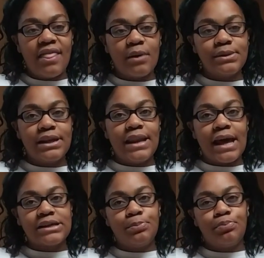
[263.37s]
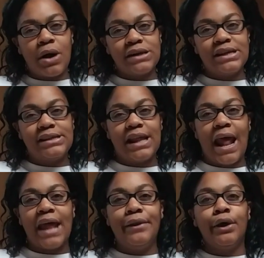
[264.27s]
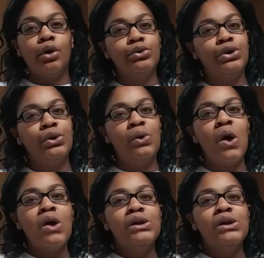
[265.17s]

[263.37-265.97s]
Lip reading: That was the next process that I had to go to.